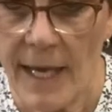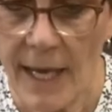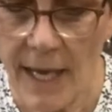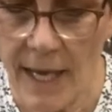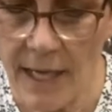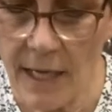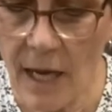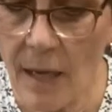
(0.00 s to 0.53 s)

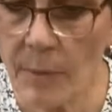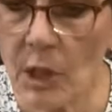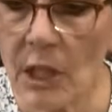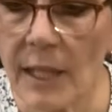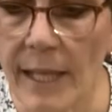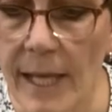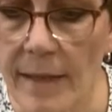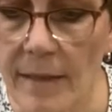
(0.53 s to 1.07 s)
And I'm
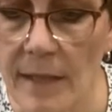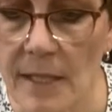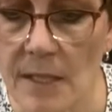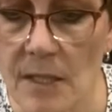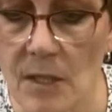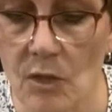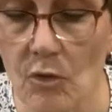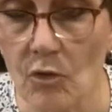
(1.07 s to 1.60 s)
gonna let
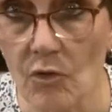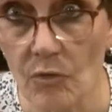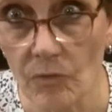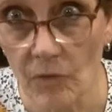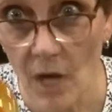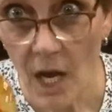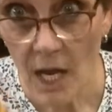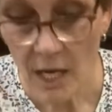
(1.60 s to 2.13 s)
this
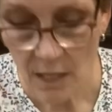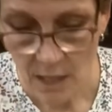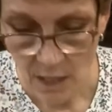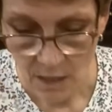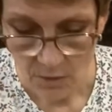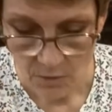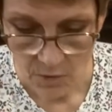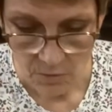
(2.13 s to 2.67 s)
dry
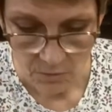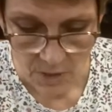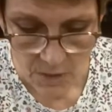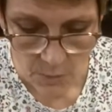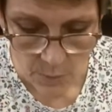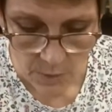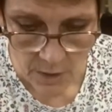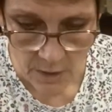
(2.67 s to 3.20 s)
now. So
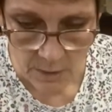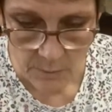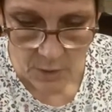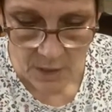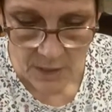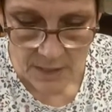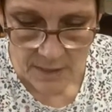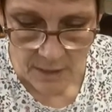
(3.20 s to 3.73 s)
this one I'm
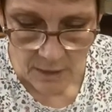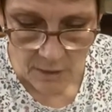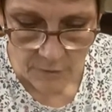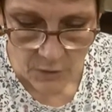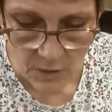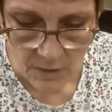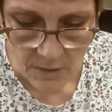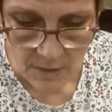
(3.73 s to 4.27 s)
gonna set off
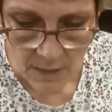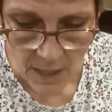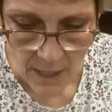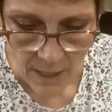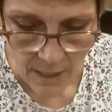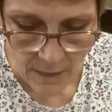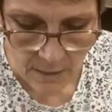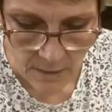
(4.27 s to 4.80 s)
to the
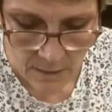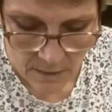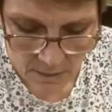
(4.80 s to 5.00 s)
side.